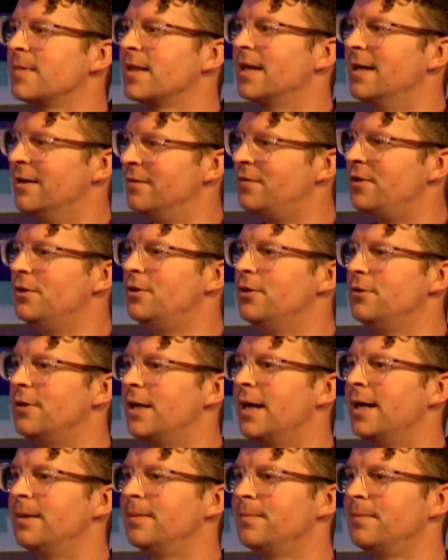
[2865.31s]
And if you do
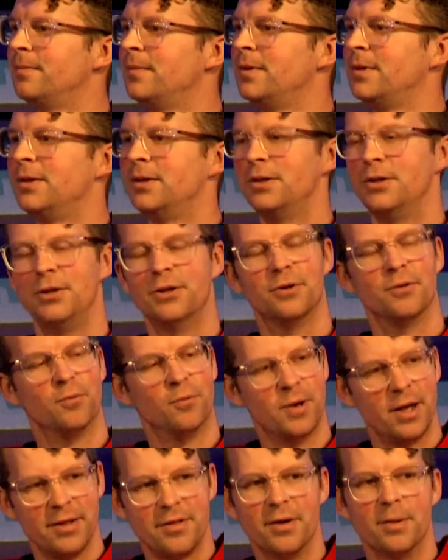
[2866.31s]
that, your
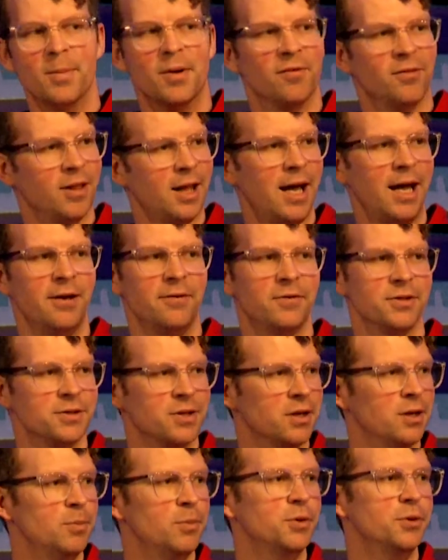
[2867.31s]
rhythm of life is
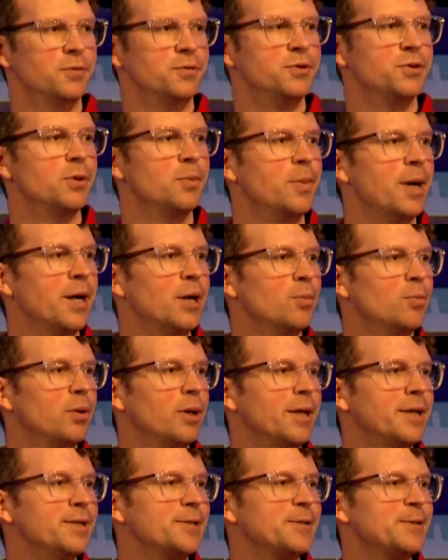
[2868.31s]
going to move to a better
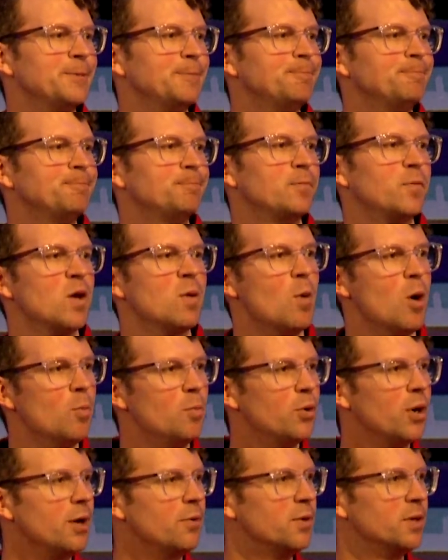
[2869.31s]
place. Come on,
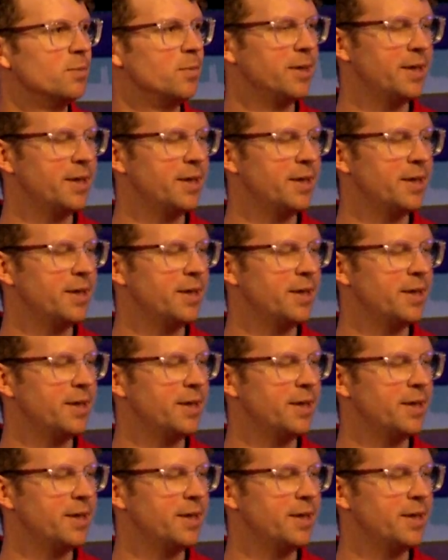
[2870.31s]
pray with me.